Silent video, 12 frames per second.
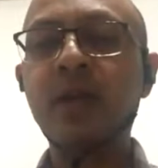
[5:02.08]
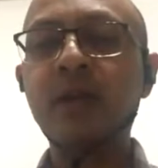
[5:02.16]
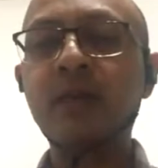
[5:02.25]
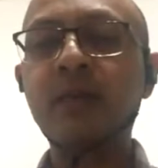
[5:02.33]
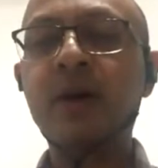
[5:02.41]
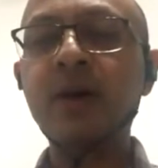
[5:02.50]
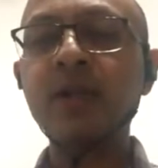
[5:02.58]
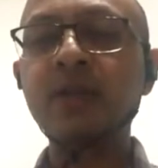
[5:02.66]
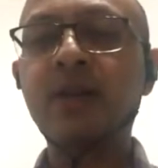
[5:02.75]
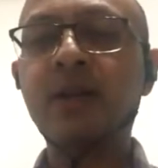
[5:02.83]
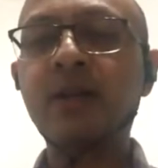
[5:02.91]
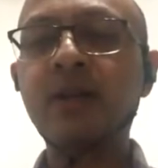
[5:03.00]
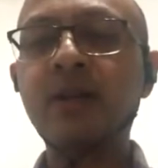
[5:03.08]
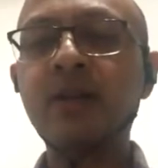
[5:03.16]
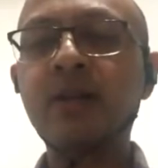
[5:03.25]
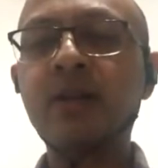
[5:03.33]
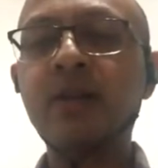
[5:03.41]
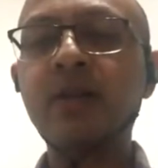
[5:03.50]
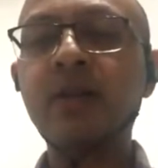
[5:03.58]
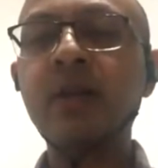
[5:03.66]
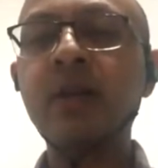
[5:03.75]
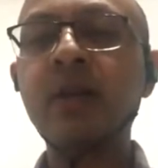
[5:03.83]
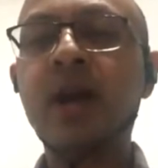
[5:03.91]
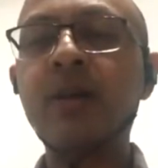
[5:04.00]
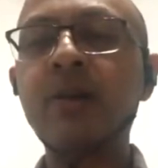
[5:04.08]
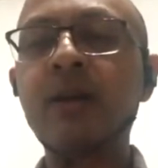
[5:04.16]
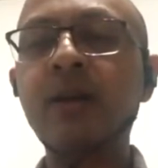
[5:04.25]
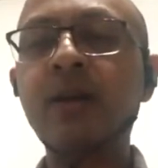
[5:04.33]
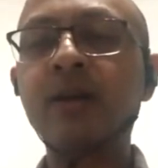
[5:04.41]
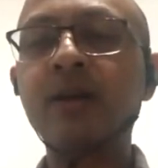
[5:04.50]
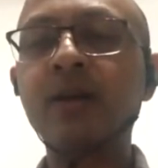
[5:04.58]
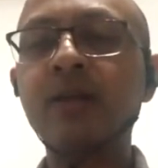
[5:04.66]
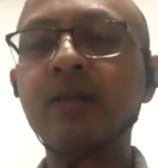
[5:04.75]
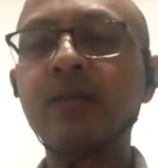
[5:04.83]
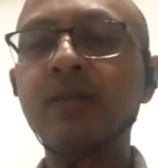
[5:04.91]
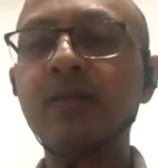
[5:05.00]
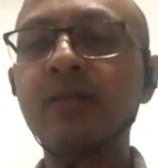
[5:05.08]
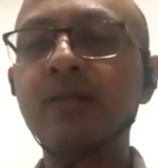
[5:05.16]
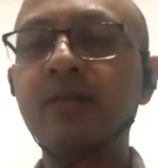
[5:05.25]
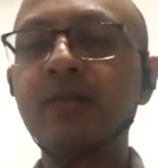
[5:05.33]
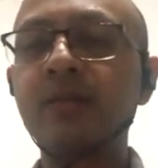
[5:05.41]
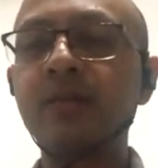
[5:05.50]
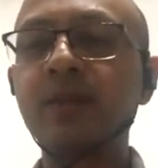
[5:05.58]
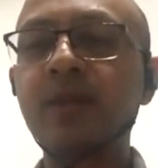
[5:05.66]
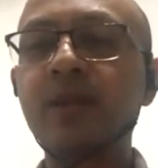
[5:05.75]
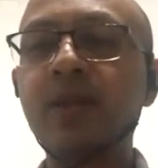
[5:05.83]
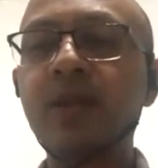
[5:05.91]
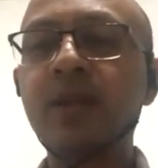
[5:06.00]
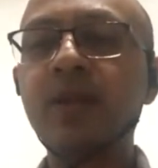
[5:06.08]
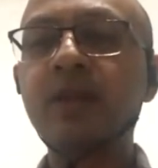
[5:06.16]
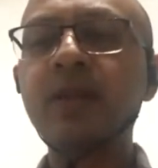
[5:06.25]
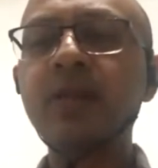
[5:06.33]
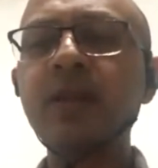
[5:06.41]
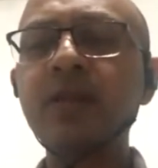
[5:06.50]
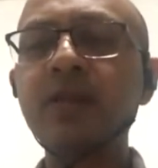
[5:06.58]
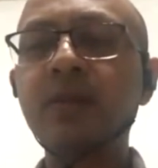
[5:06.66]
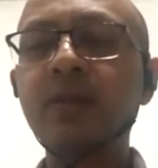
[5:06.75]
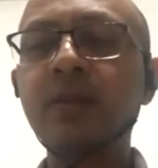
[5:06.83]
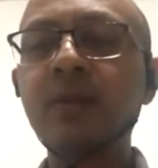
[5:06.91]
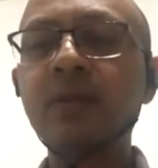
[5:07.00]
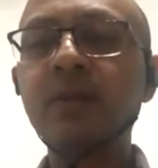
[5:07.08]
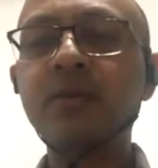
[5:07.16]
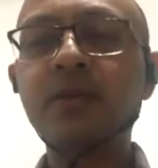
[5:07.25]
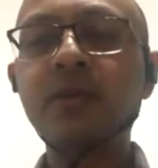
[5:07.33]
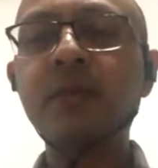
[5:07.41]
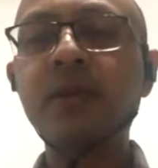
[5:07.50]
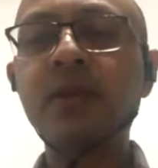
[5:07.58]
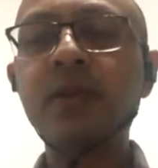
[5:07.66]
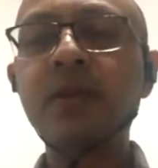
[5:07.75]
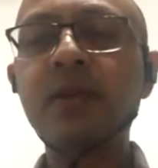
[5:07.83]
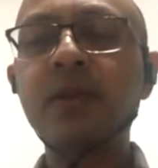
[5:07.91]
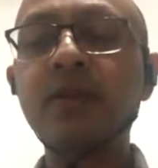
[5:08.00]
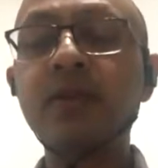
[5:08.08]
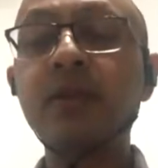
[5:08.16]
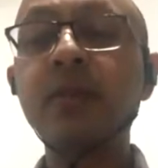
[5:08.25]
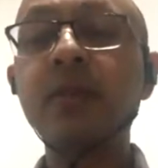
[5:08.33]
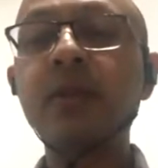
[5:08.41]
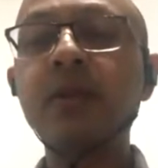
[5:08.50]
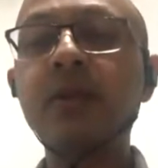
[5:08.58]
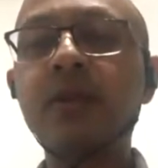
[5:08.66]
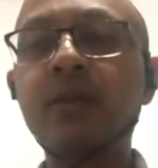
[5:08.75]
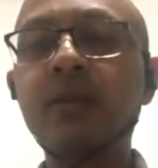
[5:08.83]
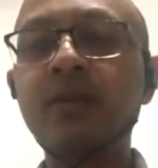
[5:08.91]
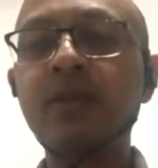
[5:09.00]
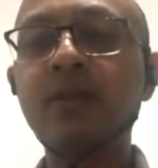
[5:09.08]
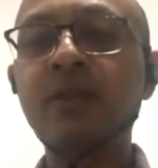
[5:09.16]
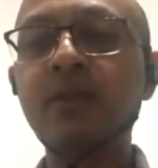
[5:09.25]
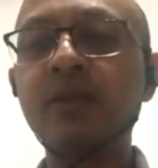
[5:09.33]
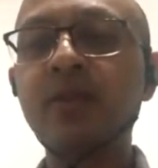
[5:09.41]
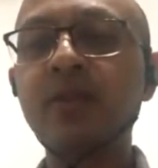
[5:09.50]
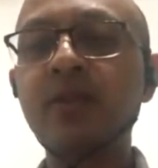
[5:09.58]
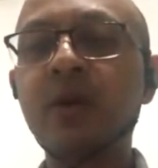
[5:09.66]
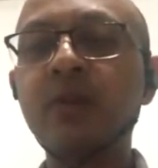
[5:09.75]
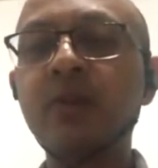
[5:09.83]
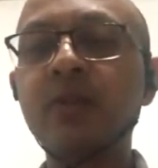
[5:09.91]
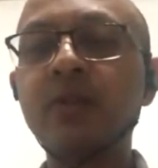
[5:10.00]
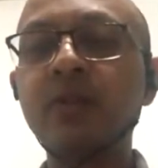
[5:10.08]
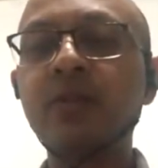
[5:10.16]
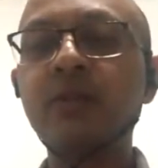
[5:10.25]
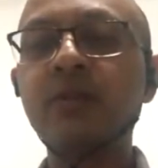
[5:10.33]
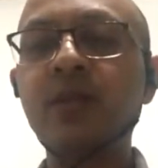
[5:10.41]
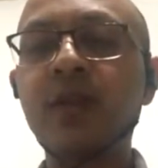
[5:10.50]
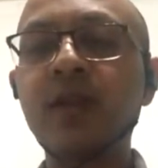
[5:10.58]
and pass under the name Kapalika. These are simply symbolic representations of their sinful